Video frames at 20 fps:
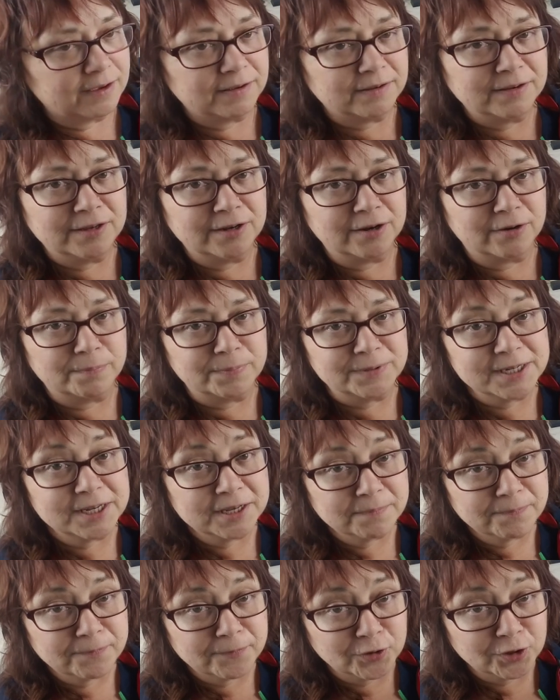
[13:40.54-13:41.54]
you know,
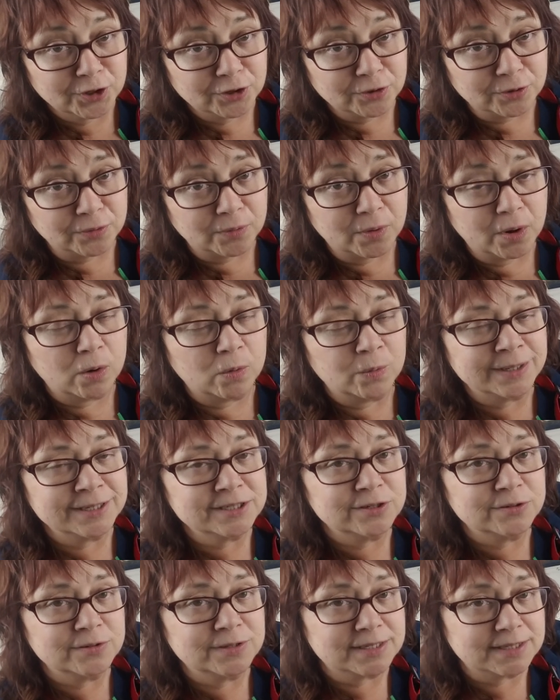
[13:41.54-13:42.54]
tip for you.
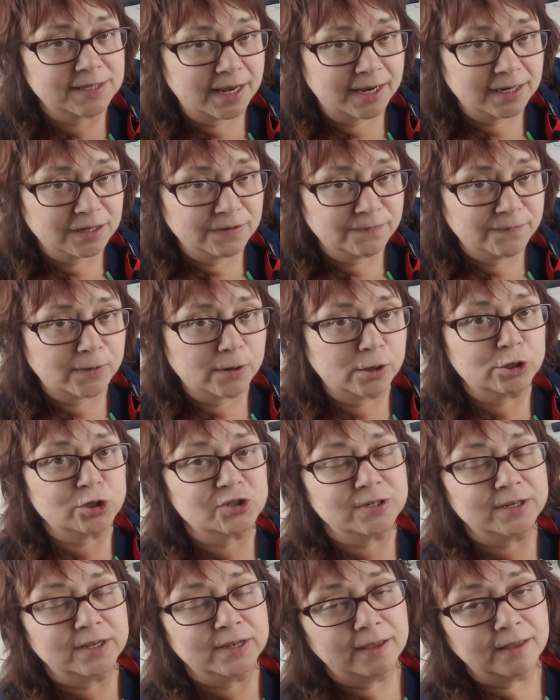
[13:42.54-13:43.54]
Always do the sanding
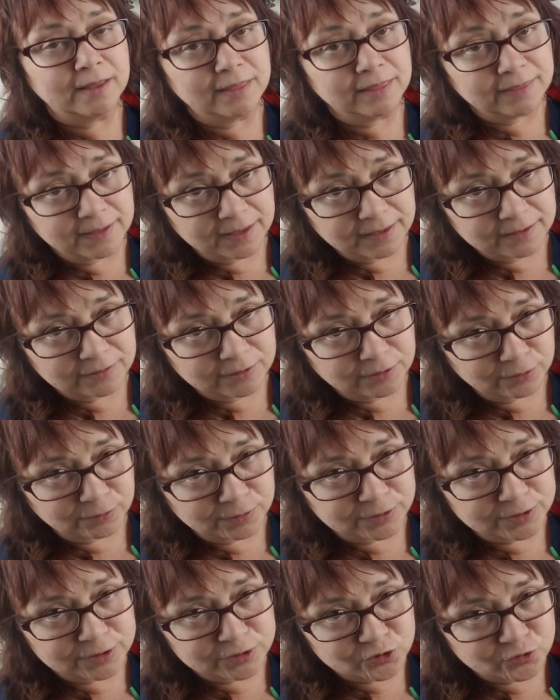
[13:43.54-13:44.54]
first, then do
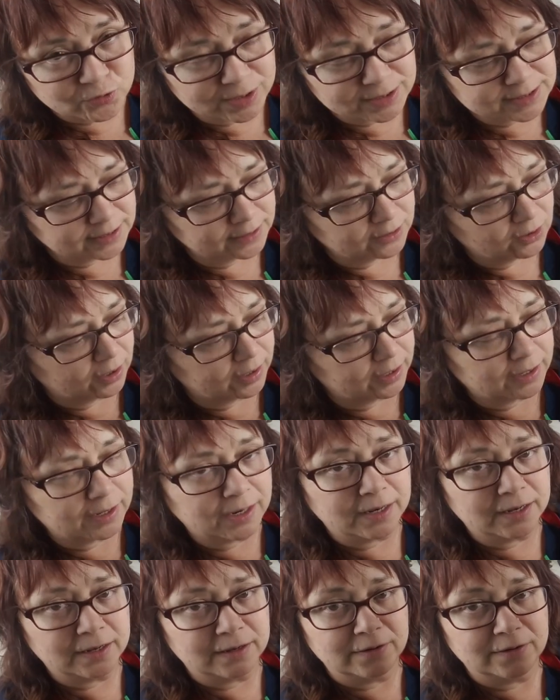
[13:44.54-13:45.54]
the distressing on it,
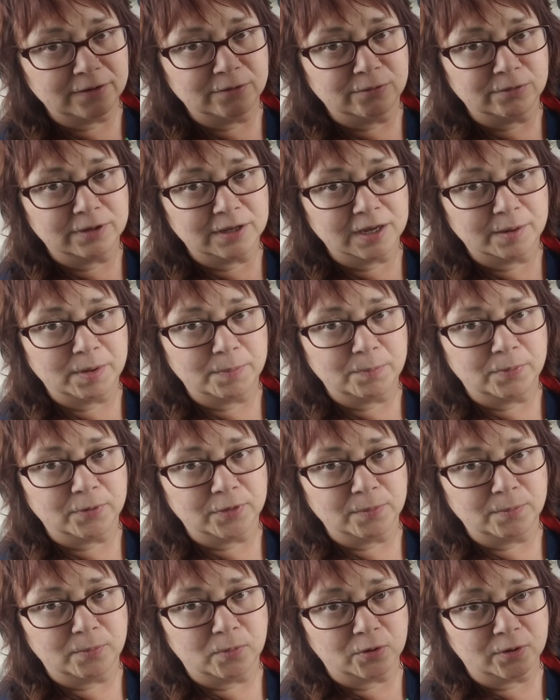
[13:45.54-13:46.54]
and you'll come up
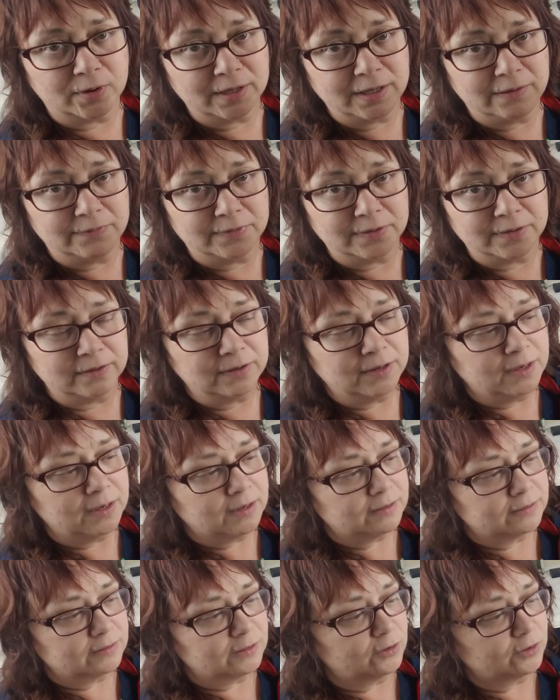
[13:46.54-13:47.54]
with a more even
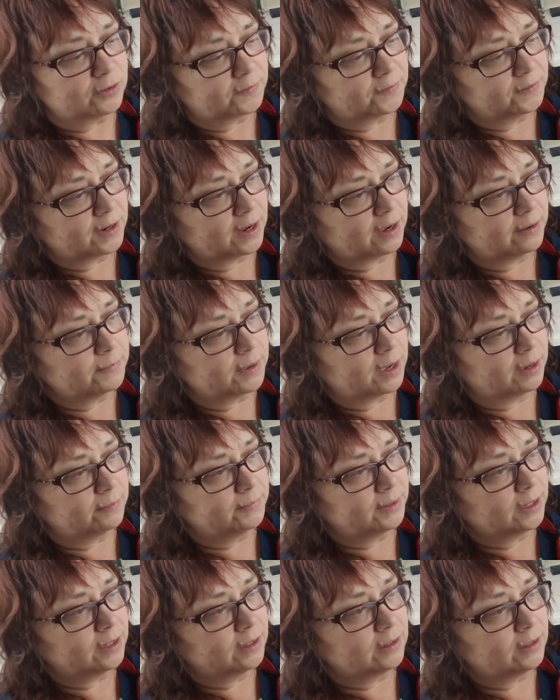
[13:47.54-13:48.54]
look than I'm,
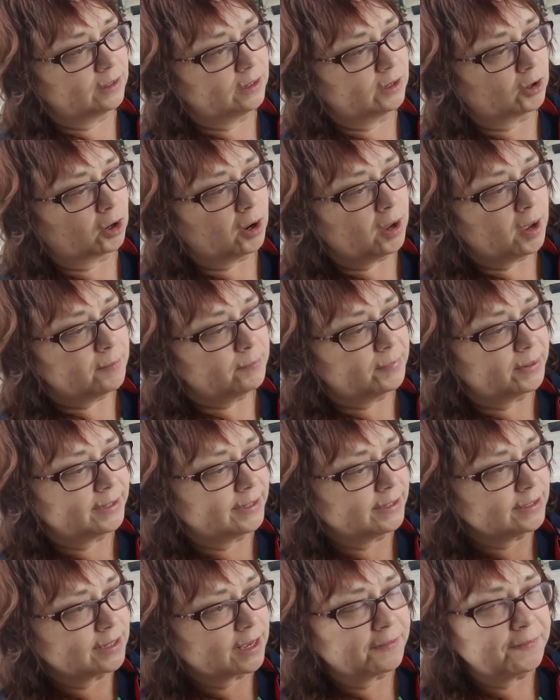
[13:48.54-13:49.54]
I'm getting here. But
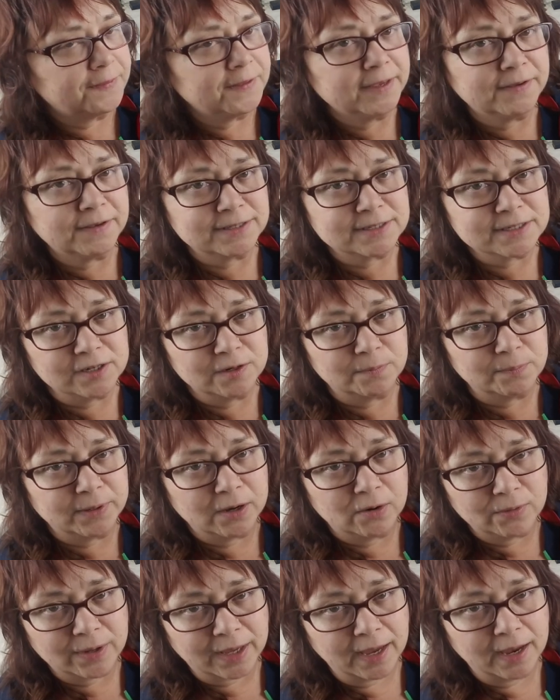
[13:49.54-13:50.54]
it, I think it's going to
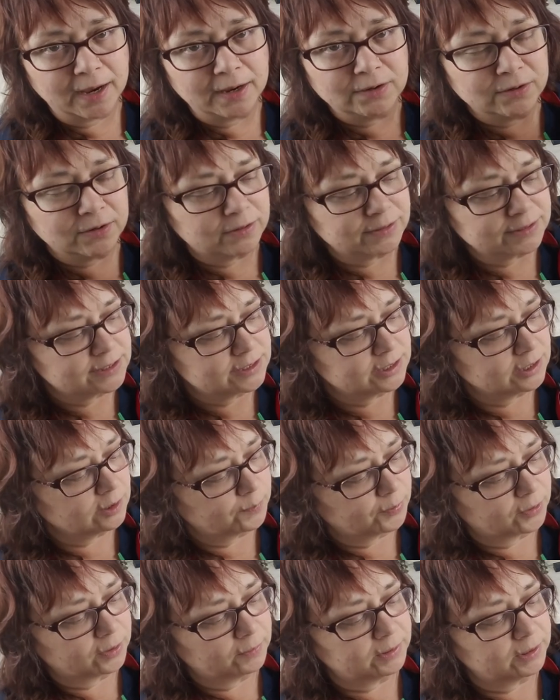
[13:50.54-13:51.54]
be okay. You know, it's still a
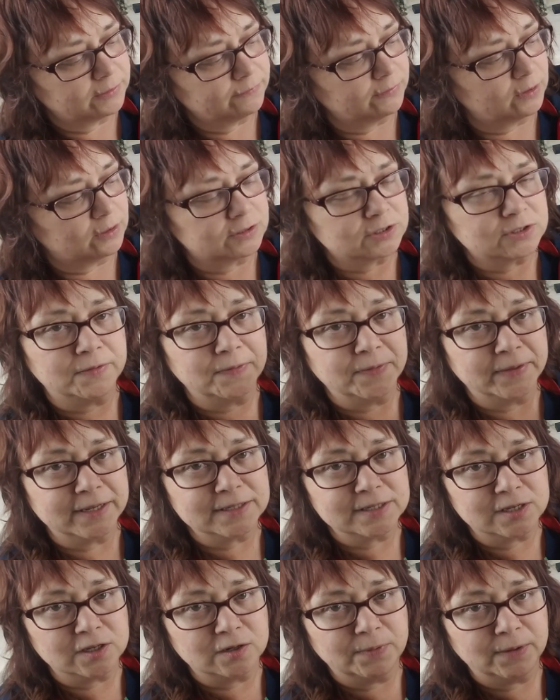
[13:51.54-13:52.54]
primitive look, so I think
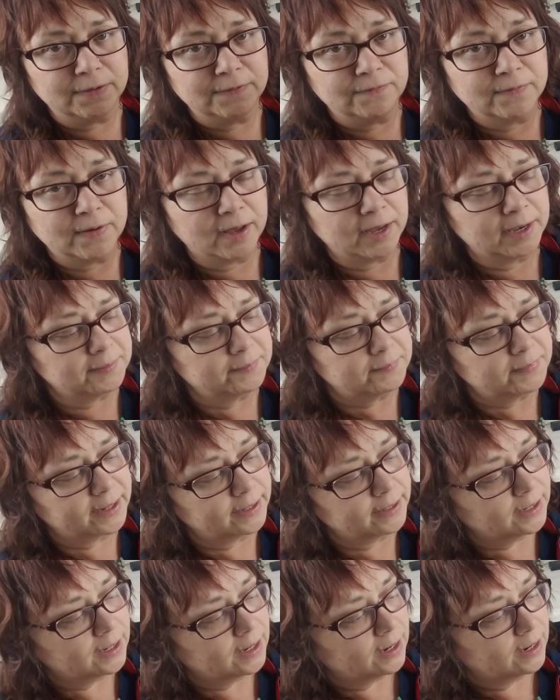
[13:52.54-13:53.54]
it's going to be fine,
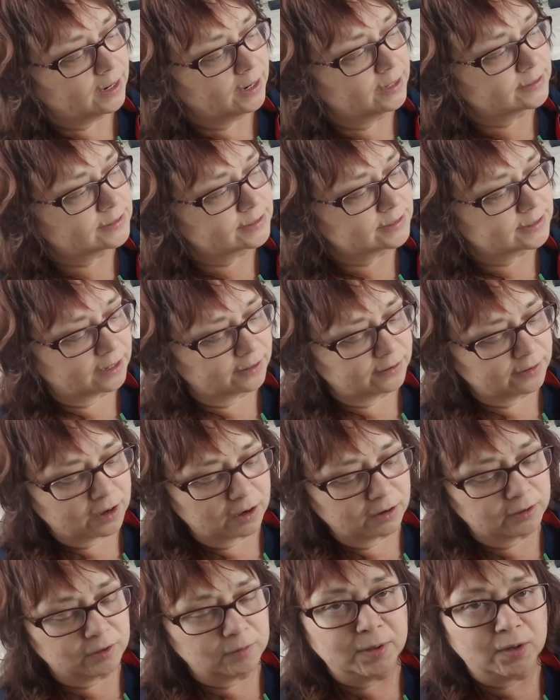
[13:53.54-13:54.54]
but it's uh,
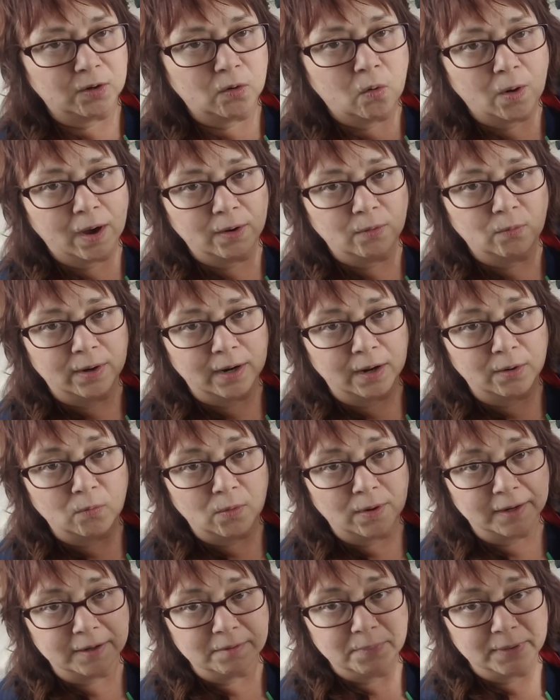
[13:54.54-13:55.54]
not going to be quite what I
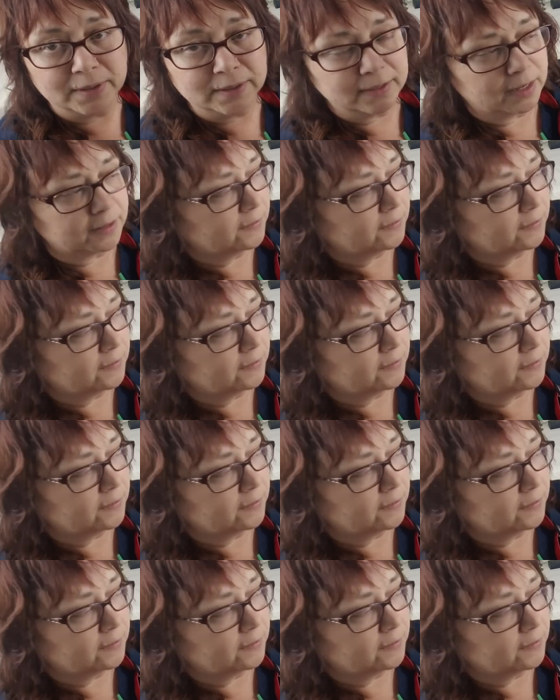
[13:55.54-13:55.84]
wanted, but I